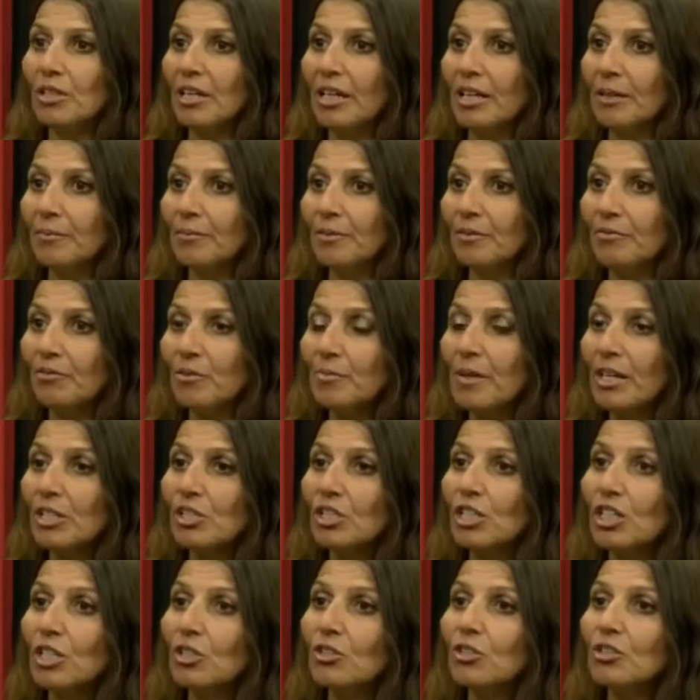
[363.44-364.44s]

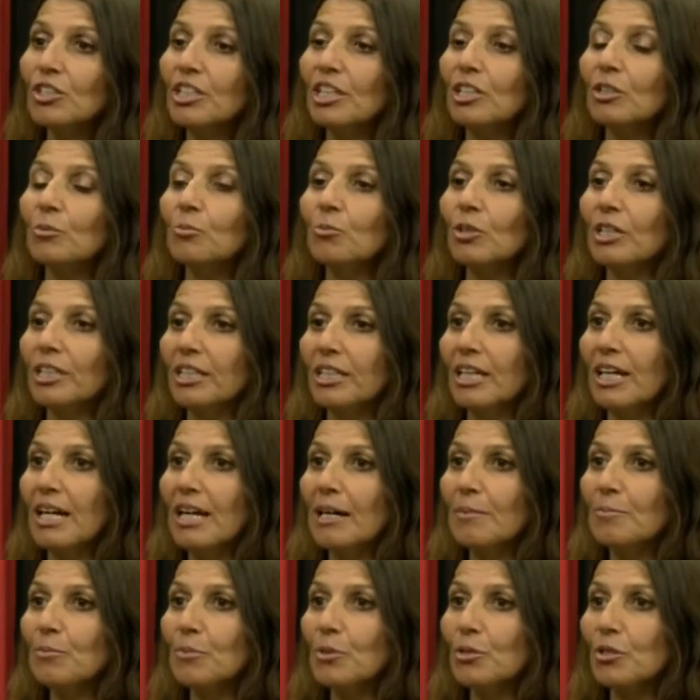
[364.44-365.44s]
information, can you tell them what
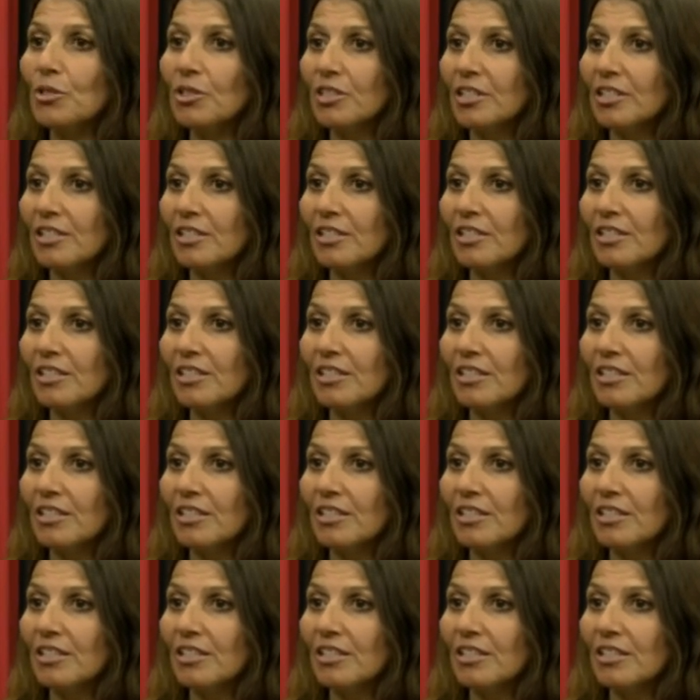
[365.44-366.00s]
calm birth is?